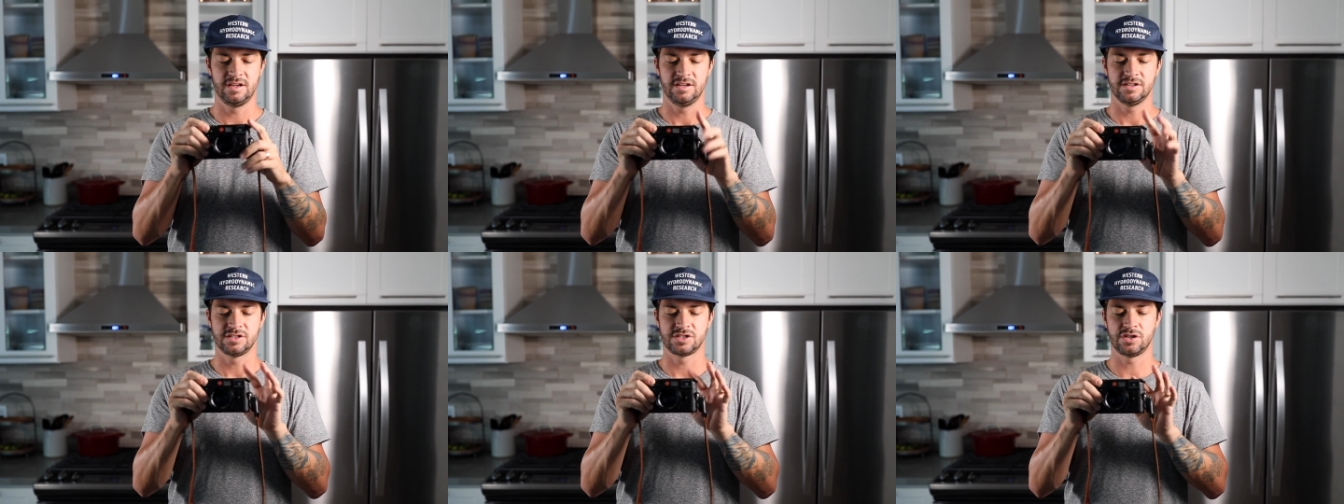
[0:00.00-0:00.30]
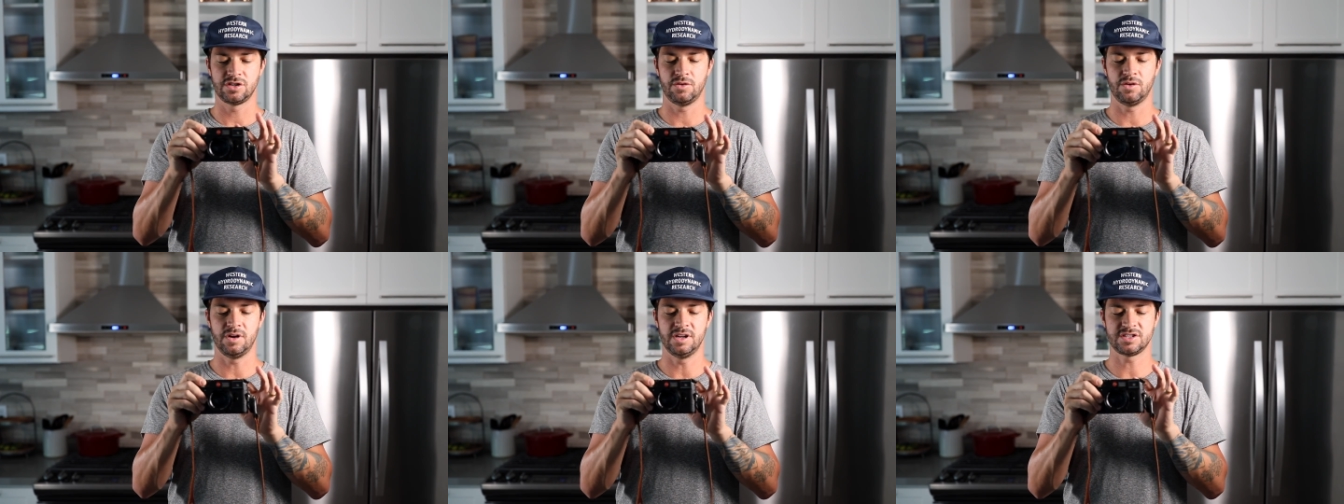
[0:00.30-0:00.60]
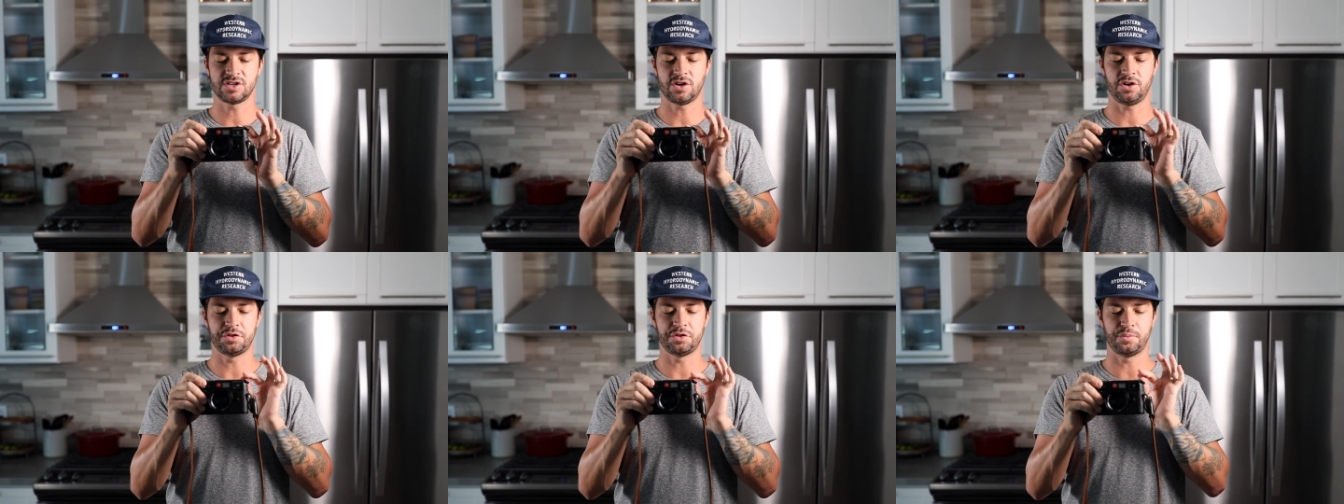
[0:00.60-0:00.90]
So
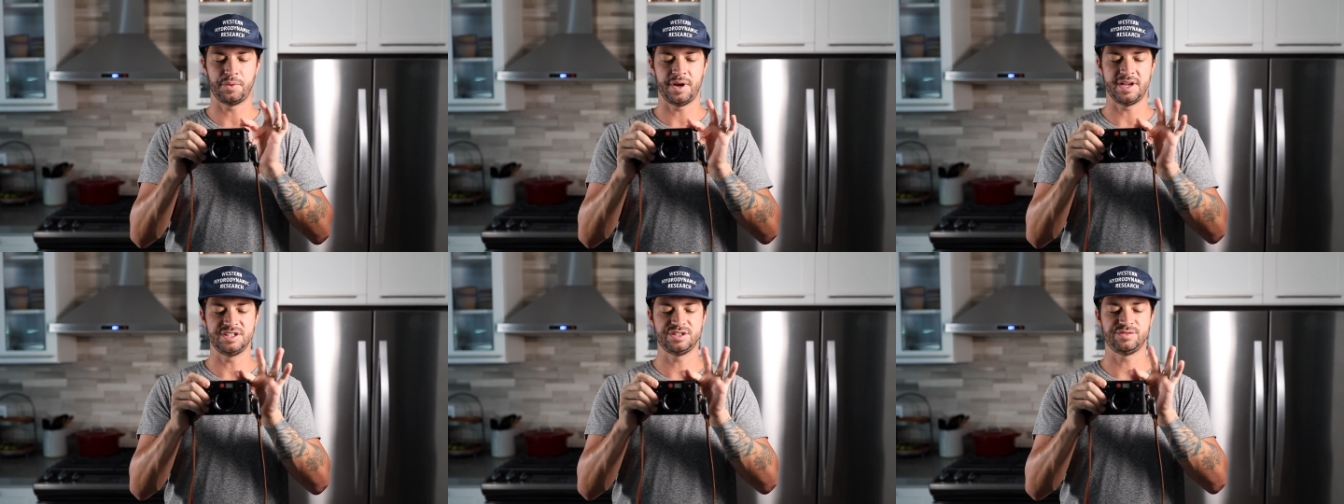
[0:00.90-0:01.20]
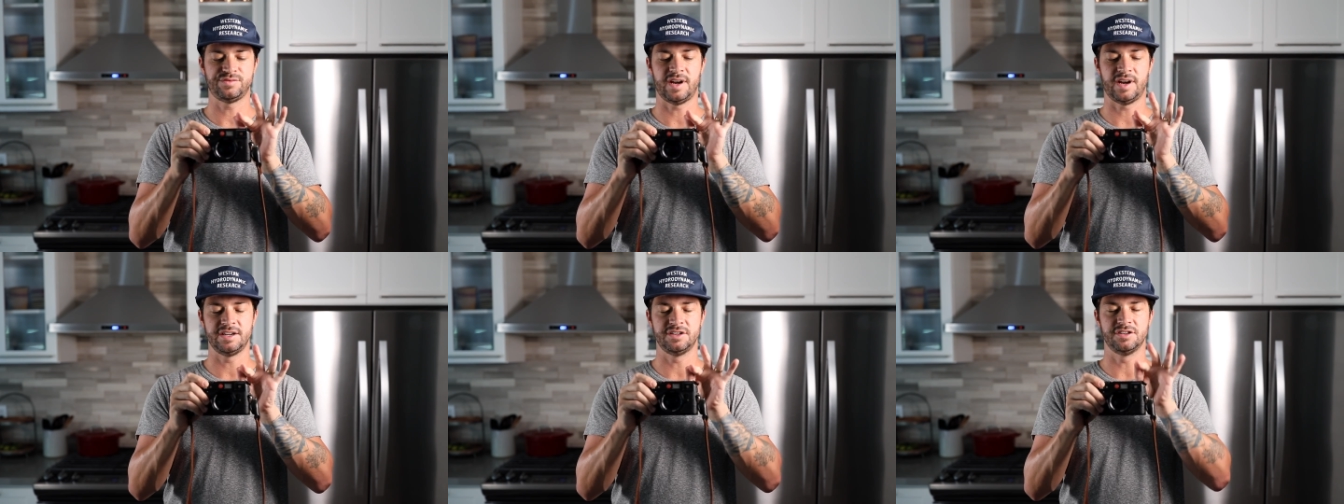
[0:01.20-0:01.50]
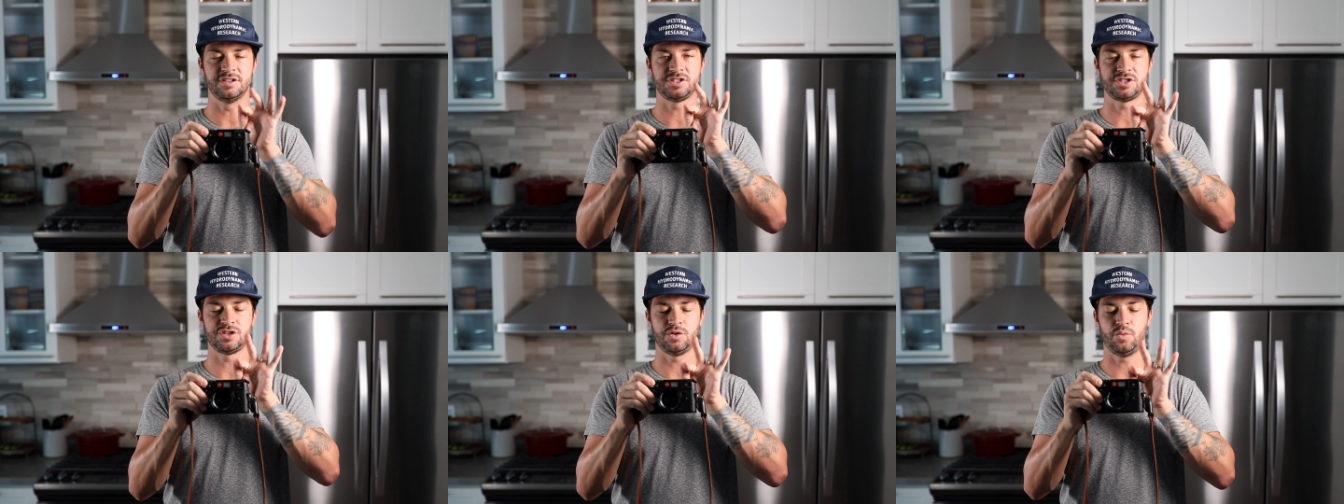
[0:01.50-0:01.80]
it's called a rangefinder,
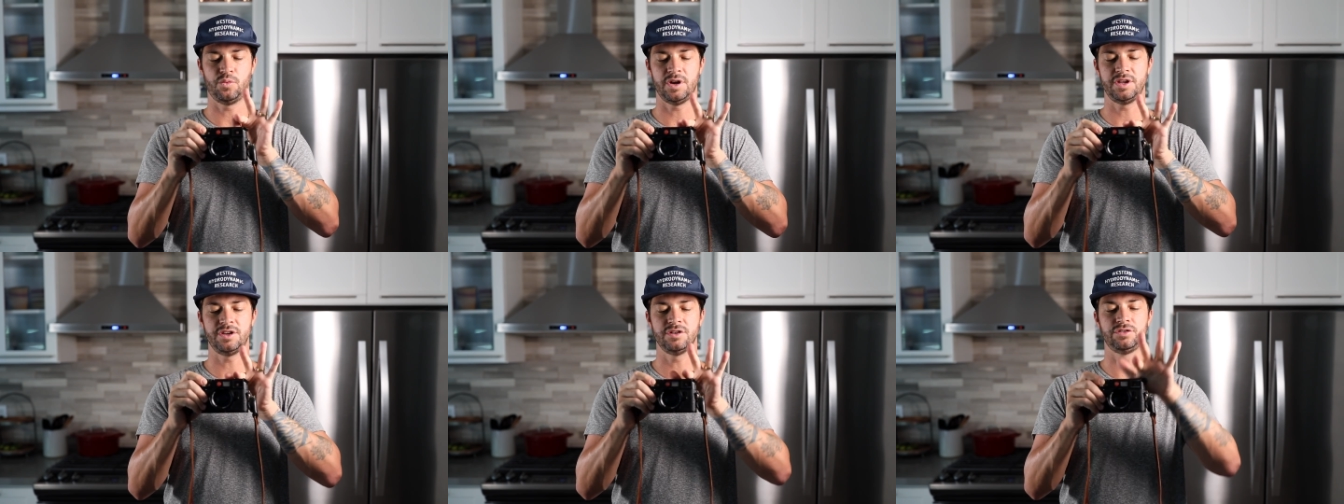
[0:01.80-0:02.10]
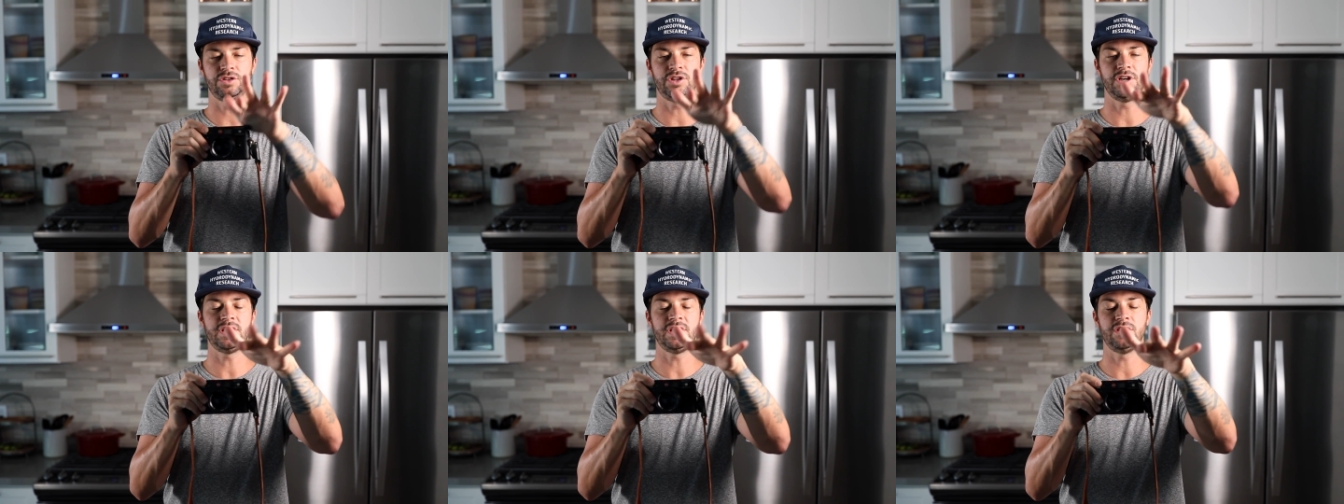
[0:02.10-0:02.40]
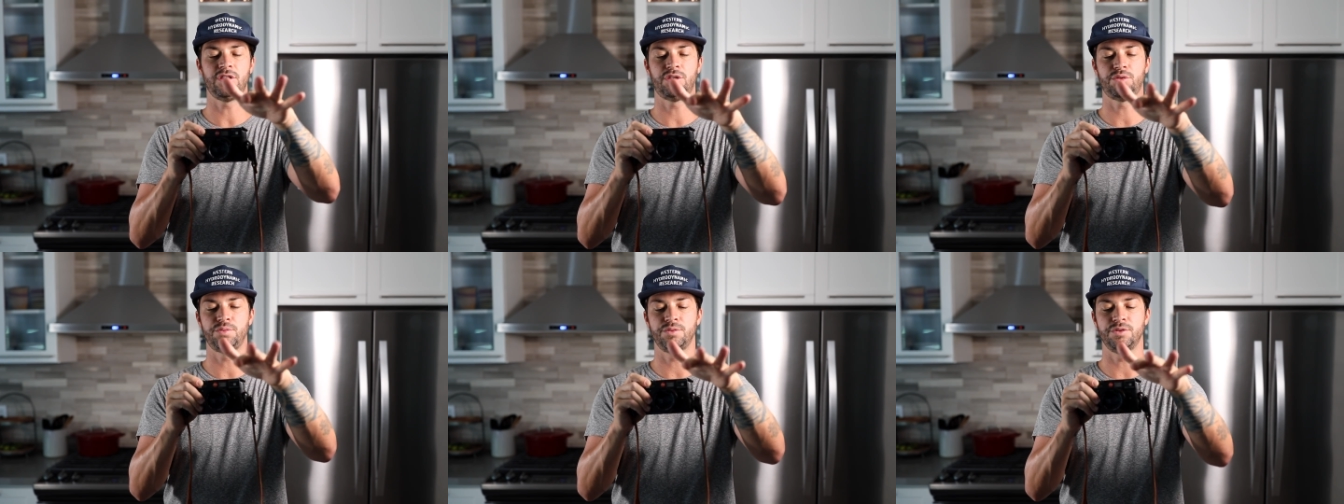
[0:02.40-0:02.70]
and so what you're
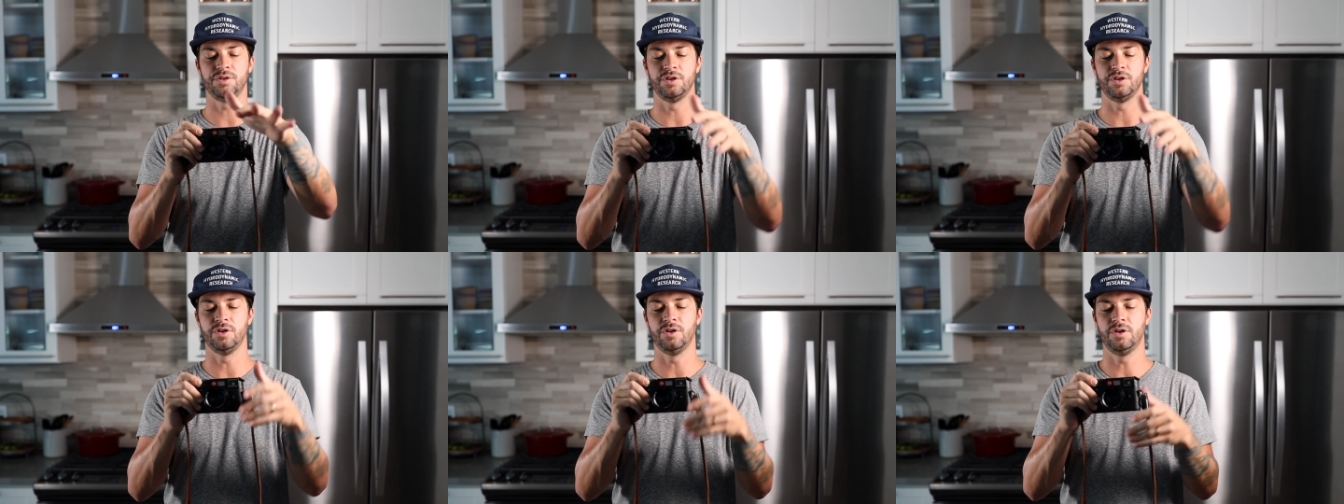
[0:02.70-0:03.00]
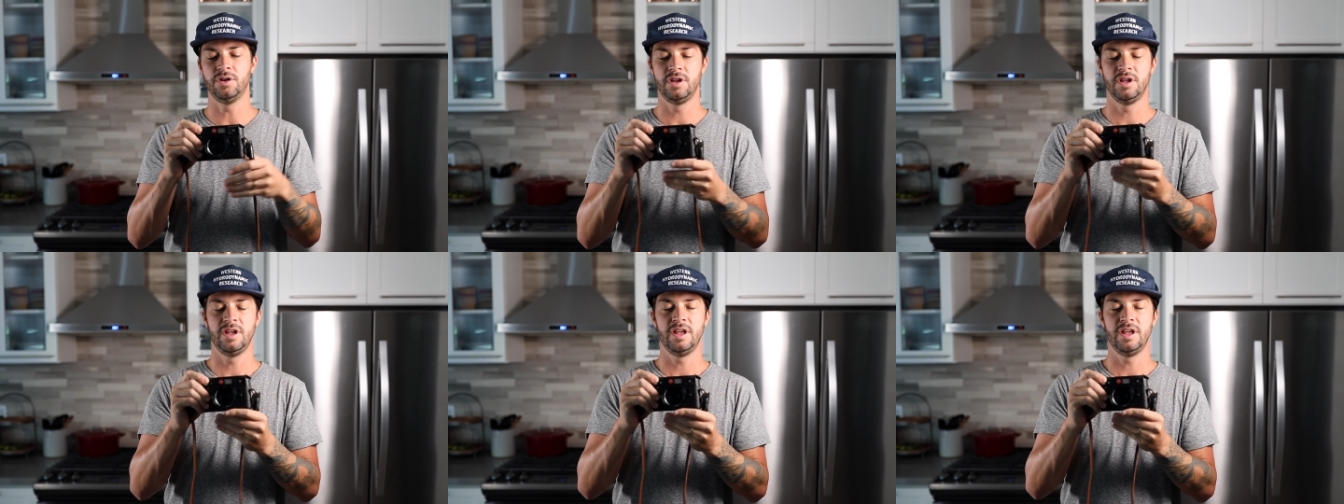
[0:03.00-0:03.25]
looking through